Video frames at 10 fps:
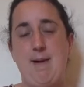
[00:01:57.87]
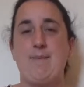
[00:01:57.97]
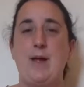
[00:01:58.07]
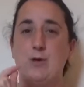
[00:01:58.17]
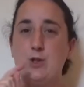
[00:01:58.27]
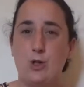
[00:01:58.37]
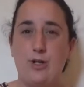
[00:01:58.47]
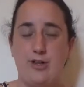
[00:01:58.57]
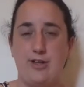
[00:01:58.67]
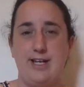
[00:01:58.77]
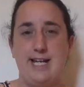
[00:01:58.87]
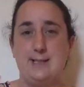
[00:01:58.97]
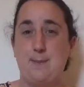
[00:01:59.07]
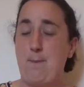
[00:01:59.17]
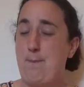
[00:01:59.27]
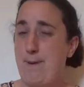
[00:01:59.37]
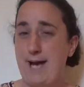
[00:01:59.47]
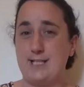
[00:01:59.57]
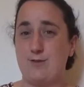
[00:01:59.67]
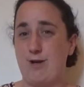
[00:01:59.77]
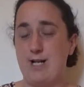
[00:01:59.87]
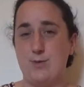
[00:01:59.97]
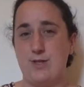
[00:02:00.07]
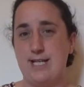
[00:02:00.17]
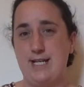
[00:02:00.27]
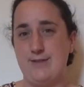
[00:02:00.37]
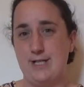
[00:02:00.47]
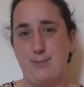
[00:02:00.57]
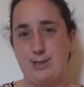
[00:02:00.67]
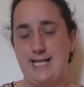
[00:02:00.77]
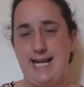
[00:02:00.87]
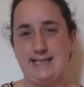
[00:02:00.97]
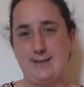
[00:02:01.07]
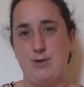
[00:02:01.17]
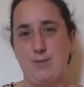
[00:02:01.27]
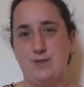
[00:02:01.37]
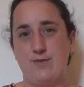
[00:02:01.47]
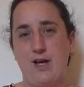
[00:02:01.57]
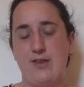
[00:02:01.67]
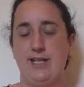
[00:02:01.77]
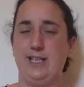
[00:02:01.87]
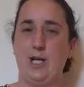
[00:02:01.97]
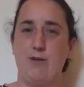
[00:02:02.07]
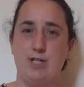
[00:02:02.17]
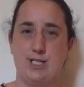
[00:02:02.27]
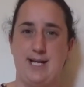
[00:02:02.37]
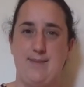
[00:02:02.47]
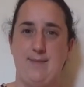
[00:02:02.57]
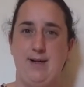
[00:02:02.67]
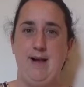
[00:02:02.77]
Now Jonathan is best friends with David and protects him from his father and encourages him.